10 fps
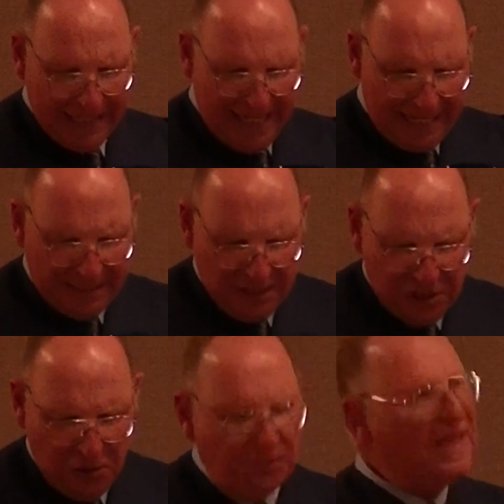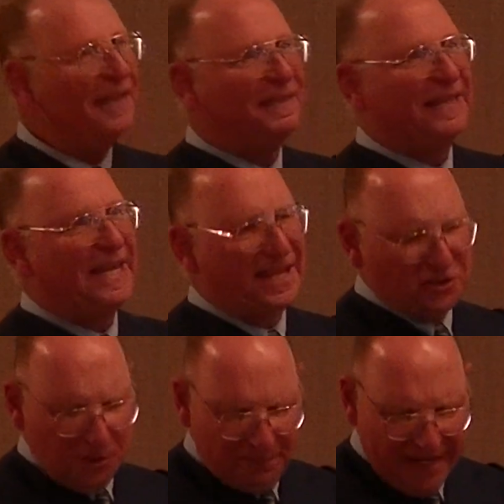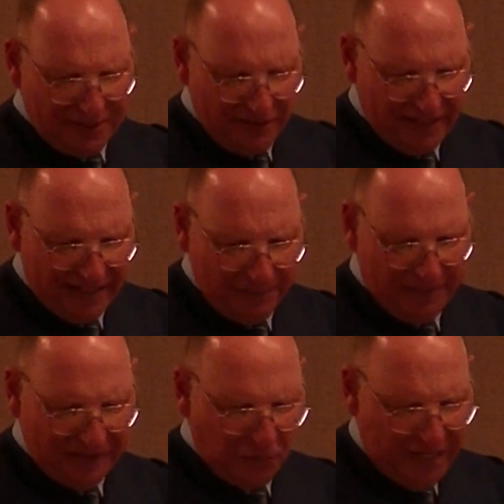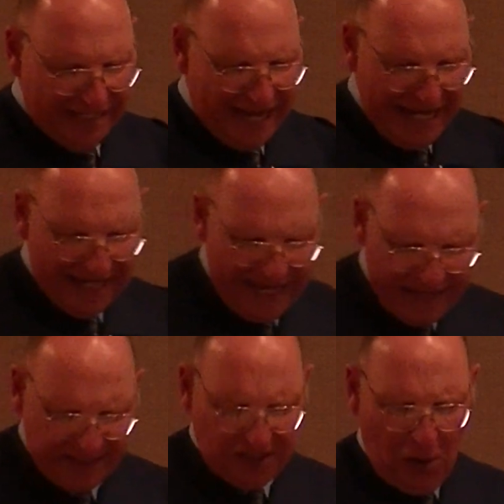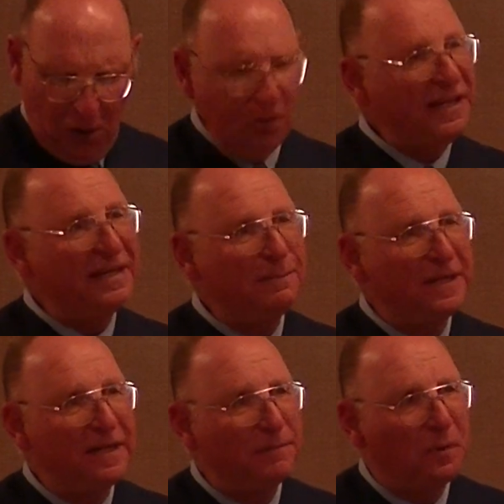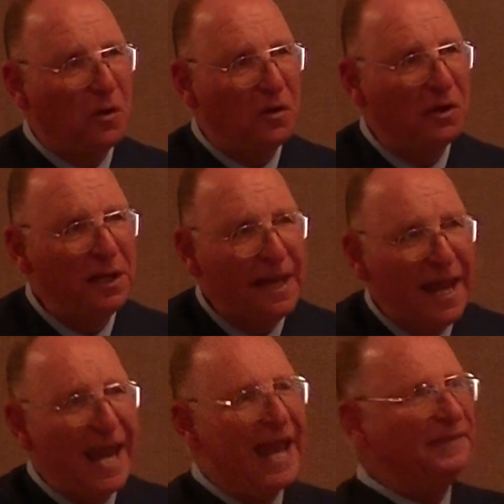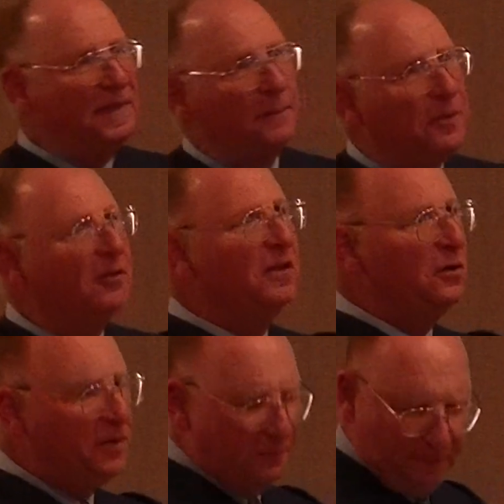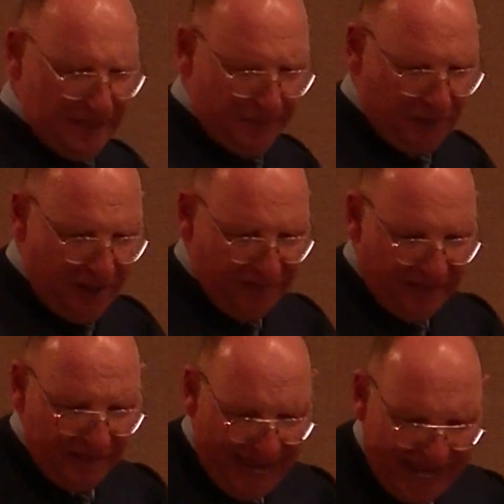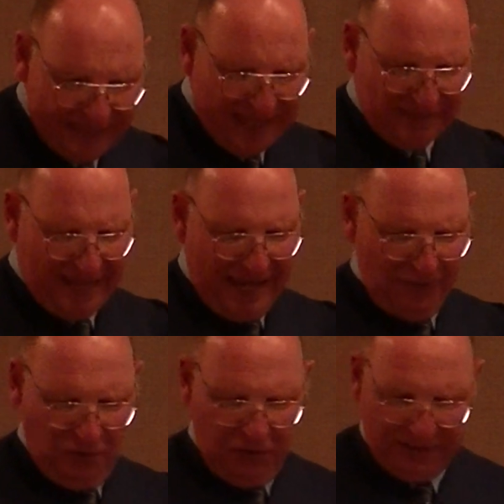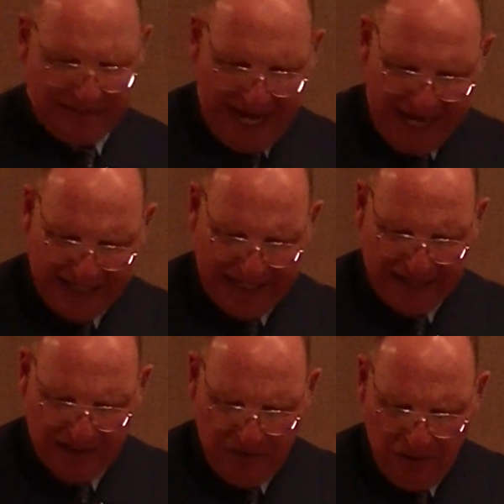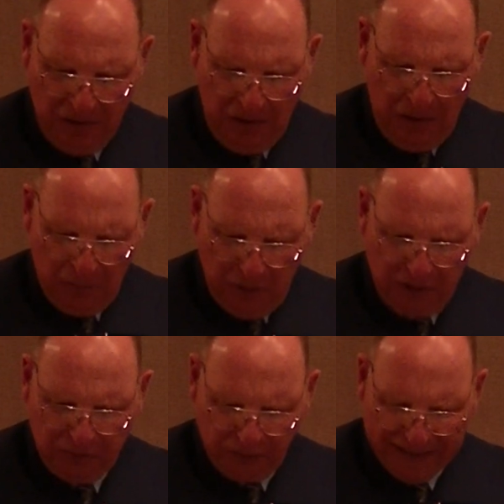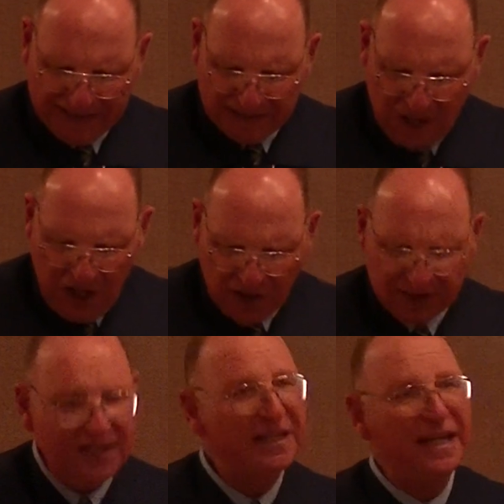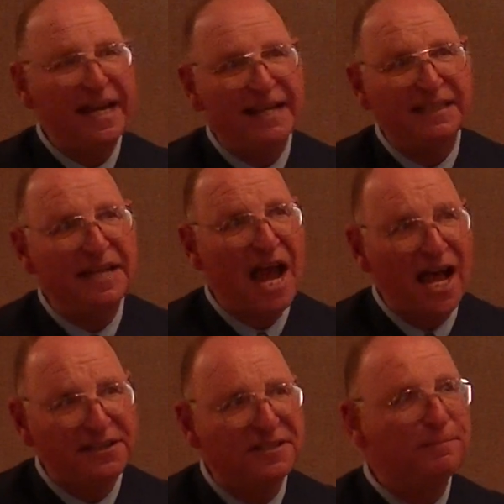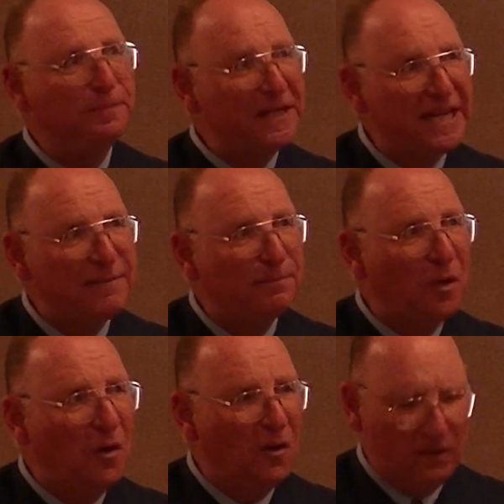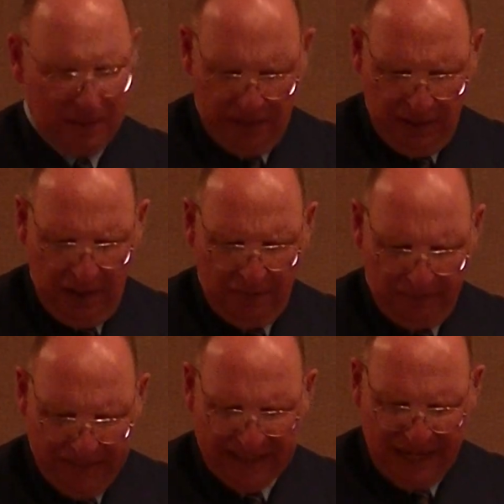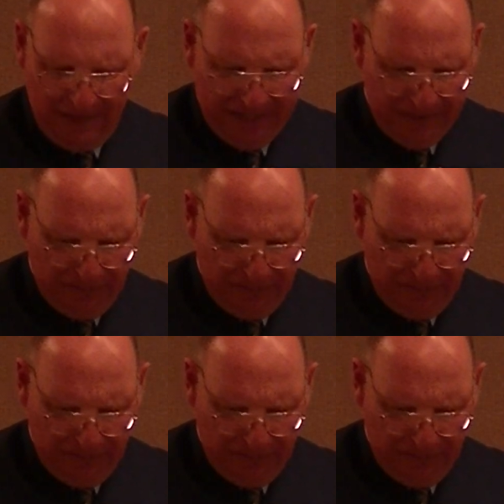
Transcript: He knew that the intermingling between his holy people and the polluted people of the land that they were taking would result in God's people becoming